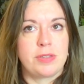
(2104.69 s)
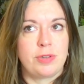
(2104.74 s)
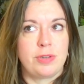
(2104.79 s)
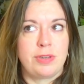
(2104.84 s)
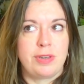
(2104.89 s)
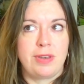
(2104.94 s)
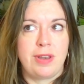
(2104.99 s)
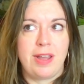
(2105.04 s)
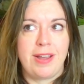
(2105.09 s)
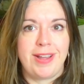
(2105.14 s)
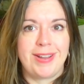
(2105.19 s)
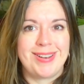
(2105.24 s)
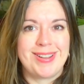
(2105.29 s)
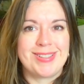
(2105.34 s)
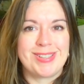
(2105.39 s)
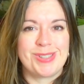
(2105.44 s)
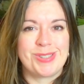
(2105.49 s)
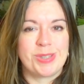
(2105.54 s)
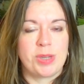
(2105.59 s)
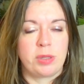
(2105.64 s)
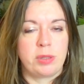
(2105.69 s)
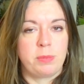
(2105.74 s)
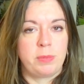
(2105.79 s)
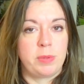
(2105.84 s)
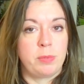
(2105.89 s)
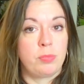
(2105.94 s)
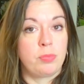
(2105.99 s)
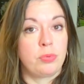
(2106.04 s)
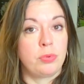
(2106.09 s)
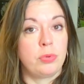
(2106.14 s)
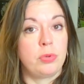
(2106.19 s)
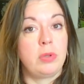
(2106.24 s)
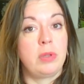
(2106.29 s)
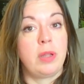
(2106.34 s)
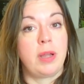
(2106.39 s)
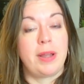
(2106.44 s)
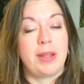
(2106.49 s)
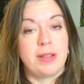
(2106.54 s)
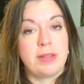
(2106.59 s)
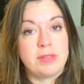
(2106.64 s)
to not necessarily be
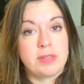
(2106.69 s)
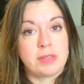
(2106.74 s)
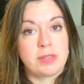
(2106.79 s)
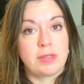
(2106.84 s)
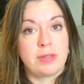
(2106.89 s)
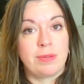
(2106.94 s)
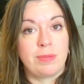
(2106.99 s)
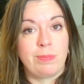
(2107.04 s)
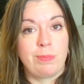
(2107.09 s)
brutalized